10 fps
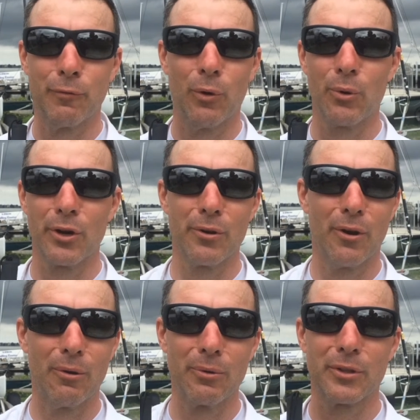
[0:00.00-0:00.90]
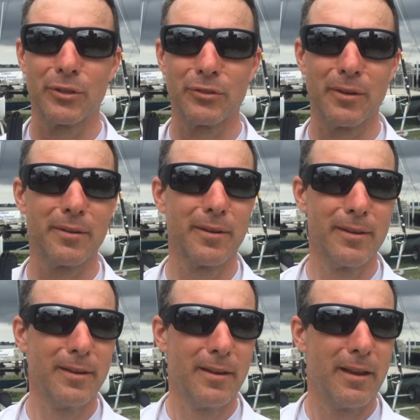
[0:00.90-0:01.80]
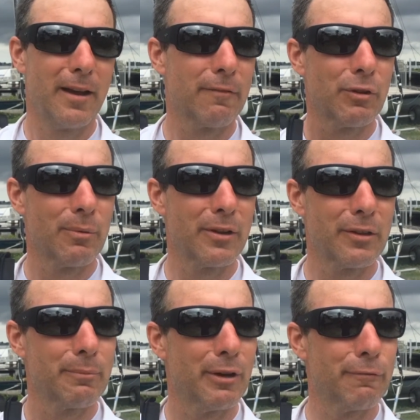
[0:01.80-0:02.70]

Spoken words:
forward at all with this, and after I think my